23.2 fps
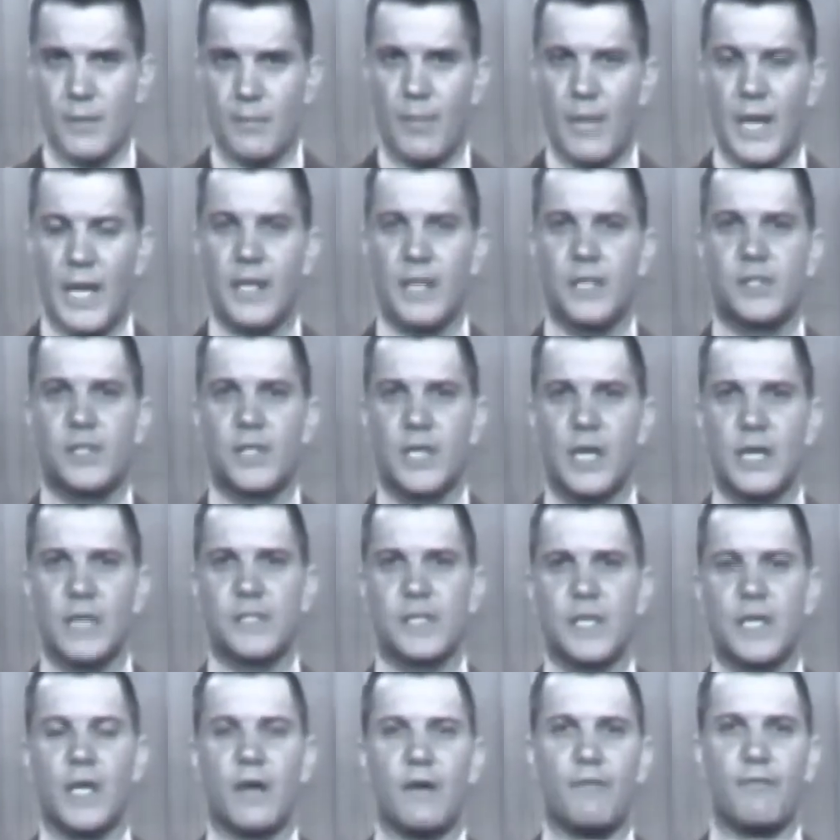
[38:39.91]
by
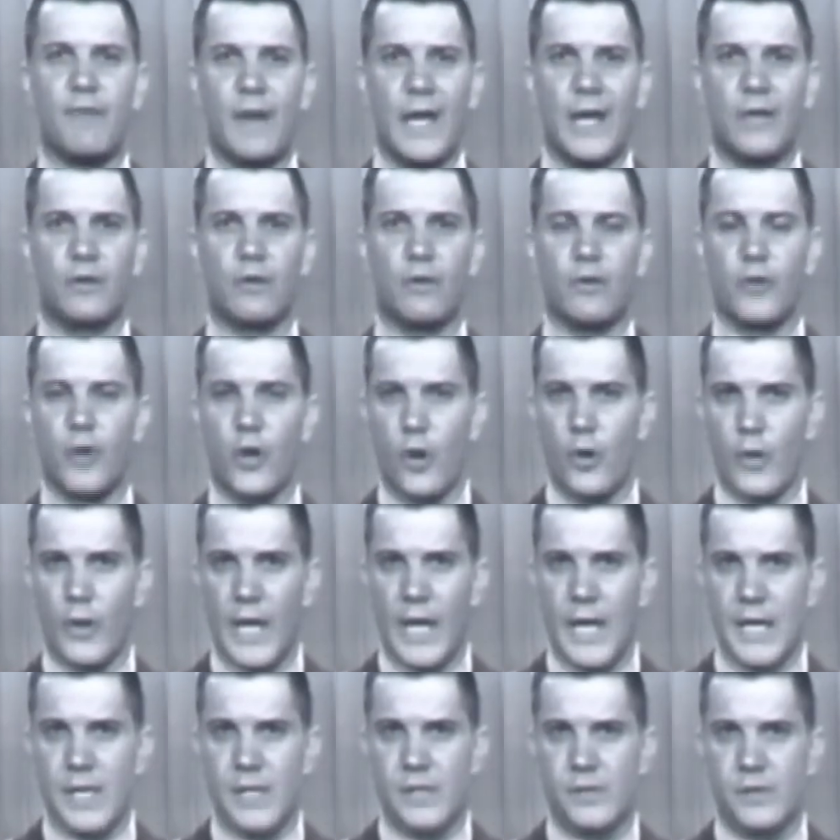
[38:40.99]
discussing a factor known
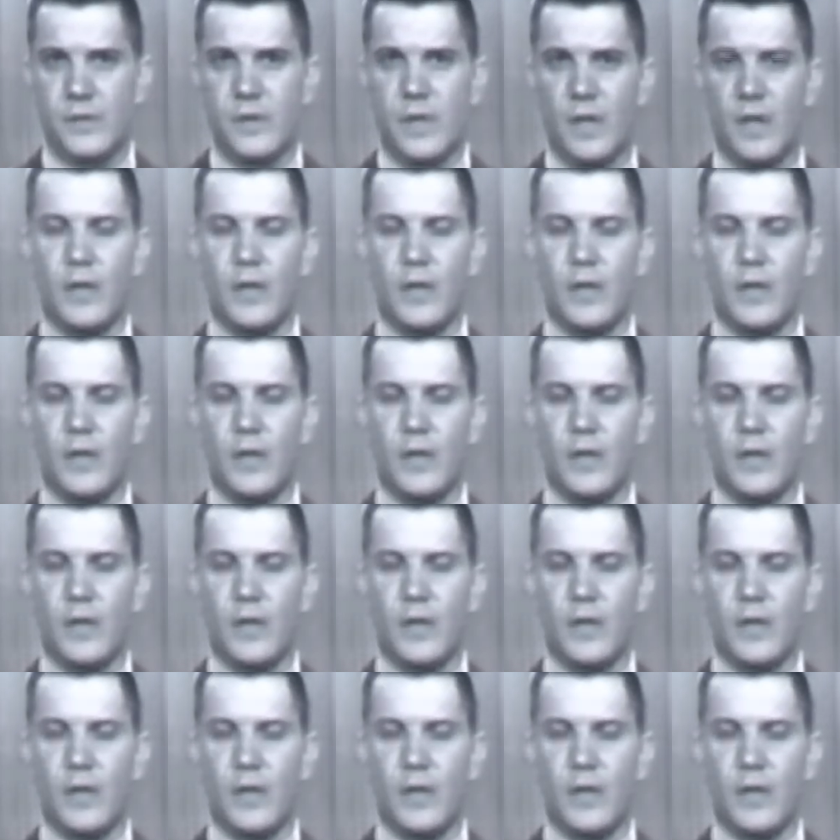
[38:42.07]
as